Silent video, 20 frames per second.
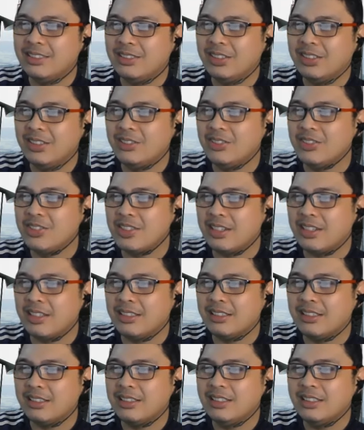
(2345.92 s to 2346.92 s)
So, ganun siya.
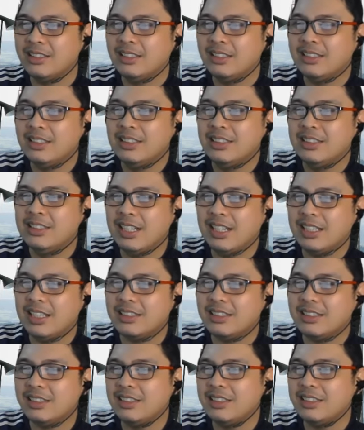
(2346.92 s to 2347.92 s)

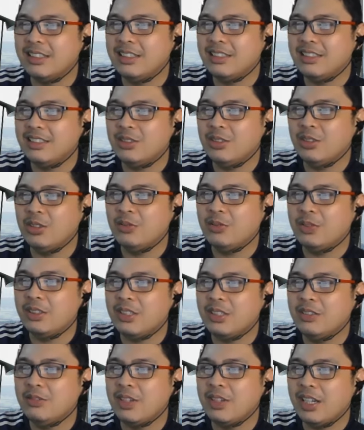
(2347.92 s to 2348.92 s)
Next, they
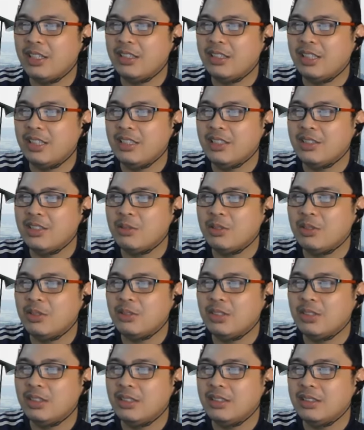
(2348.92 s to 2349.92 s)
often give high grades
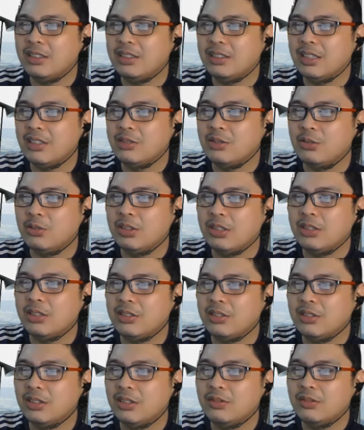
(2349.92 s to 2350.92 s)
when you think the
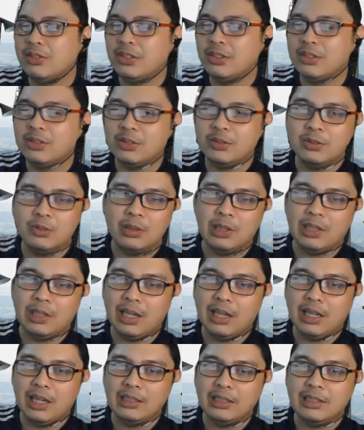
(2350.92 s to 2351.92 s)
student deserves it. So,
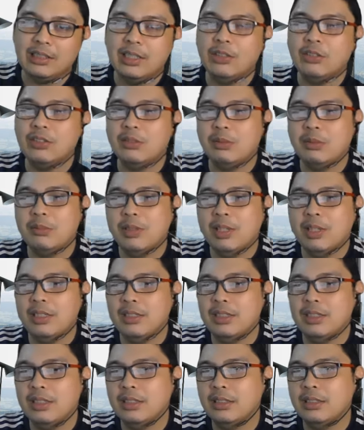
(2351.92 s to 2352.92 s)
wala. Hindi ako
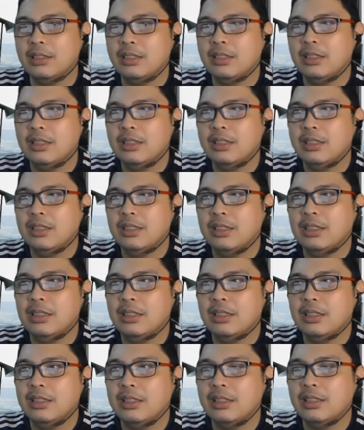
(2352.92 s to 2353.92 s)
nagbibigay ng
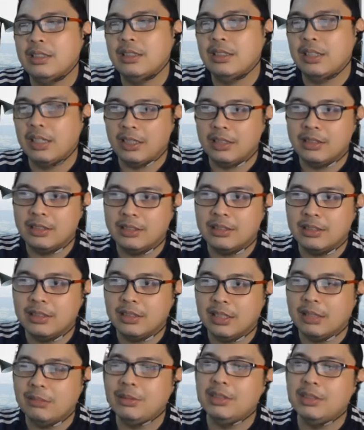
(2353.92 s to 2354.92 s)
grades.
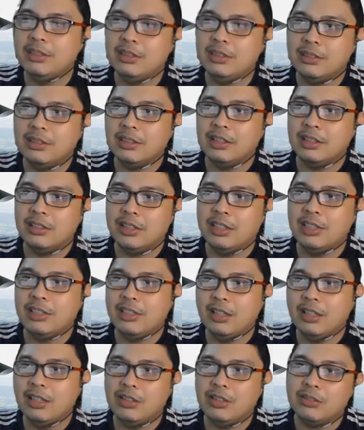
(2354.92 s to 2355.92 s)
I mean,
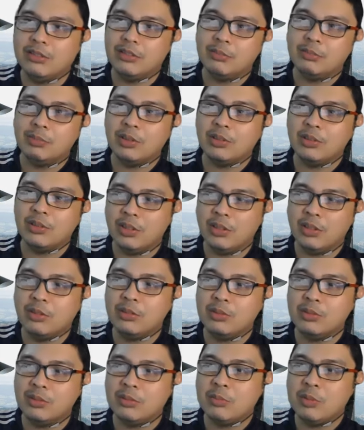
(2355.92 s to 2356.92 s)
nag-grade lang ako, pero
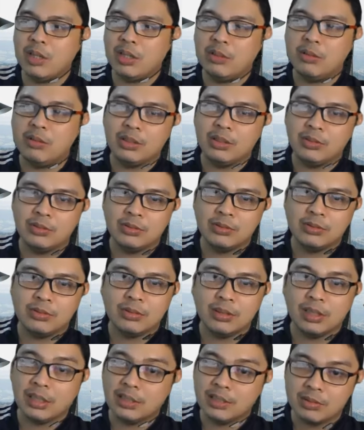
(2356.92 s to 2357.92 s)
ikaw yung gumagawa ng
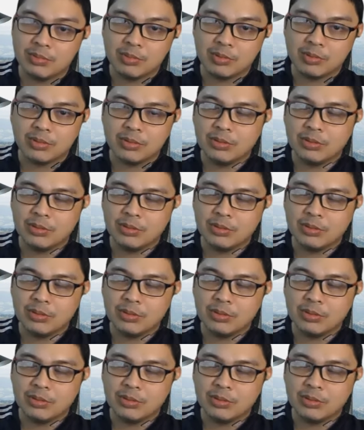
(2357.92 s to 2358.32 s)
grades.